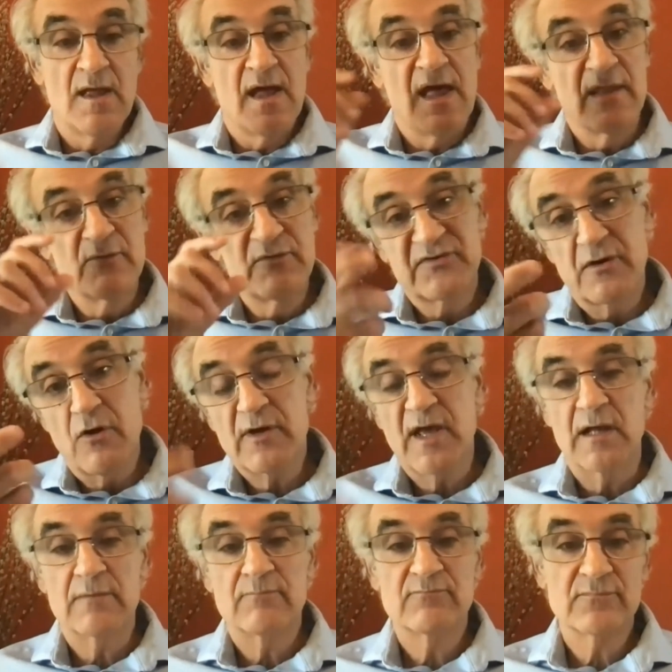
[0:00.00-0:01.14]
And we said,
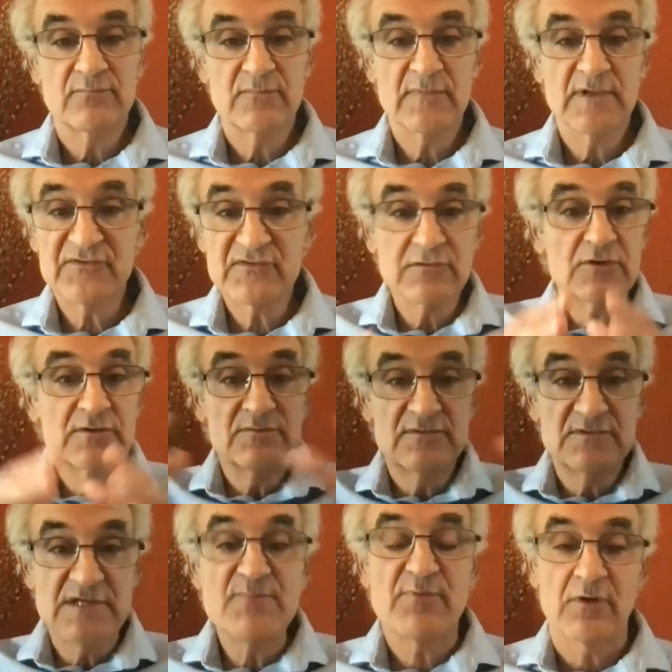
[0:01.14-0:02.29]
okay, let's look
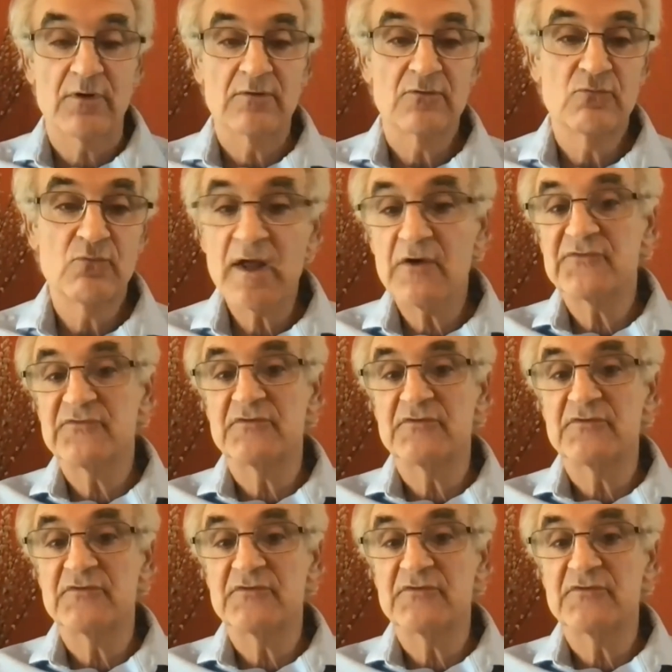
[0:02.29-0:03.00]
deeper. What else